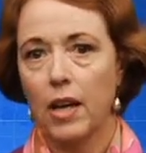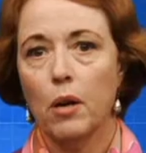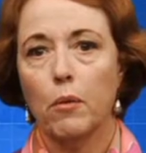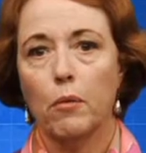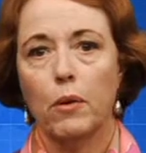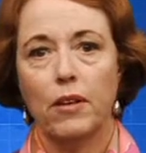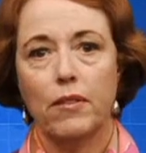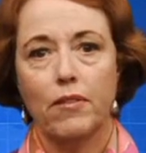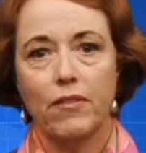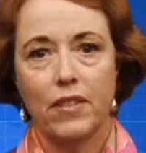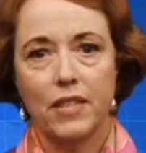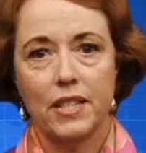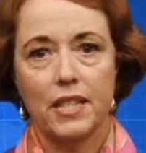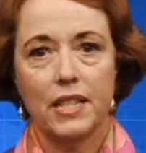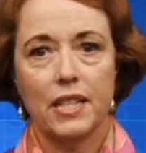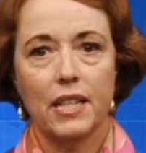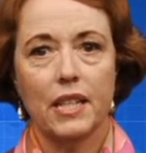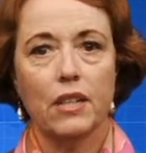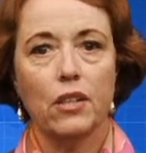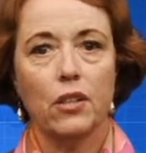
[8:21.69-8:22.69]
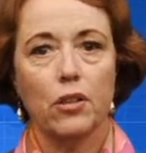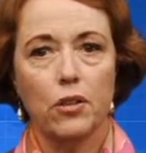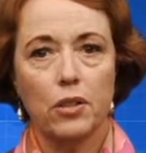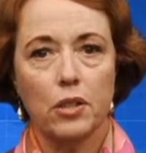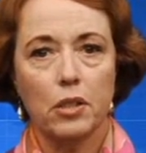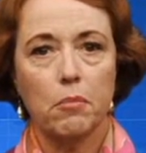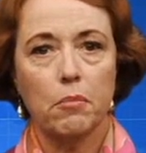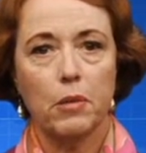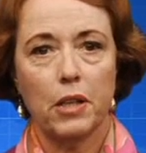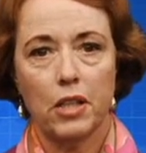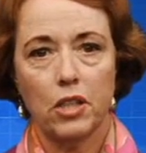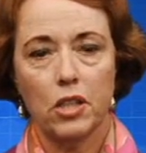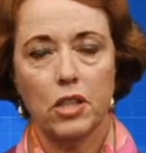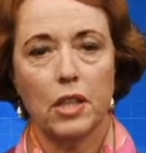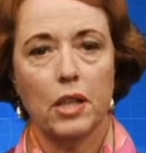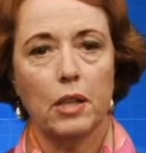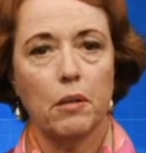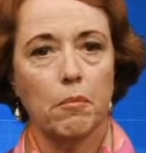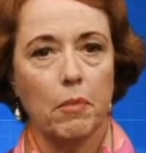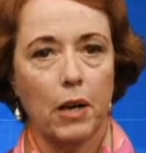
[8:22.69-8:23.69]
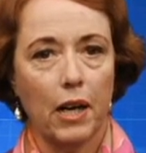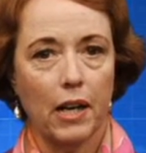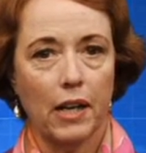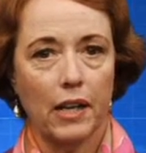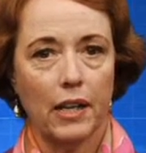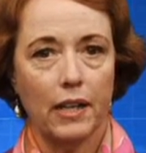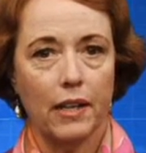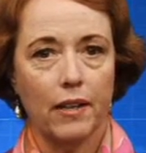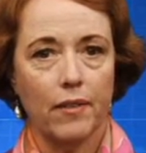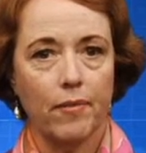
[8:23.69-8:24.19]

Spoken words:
when visiting Kuta Beach in Bali.